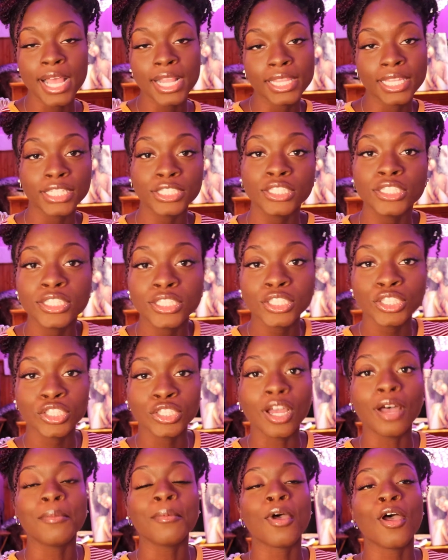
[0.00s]
Let's just
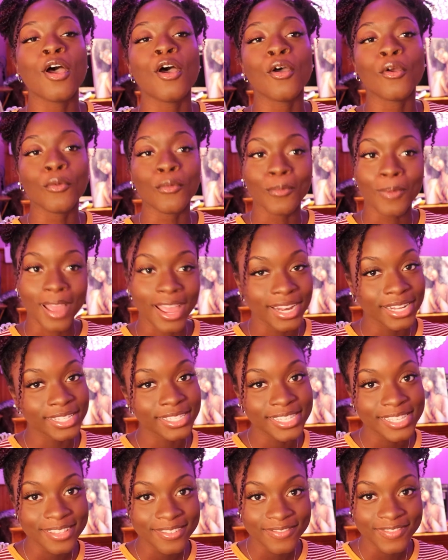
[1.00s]
jump right
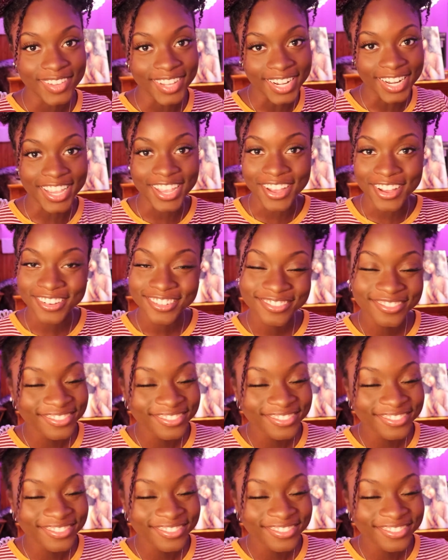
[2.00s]
into the video.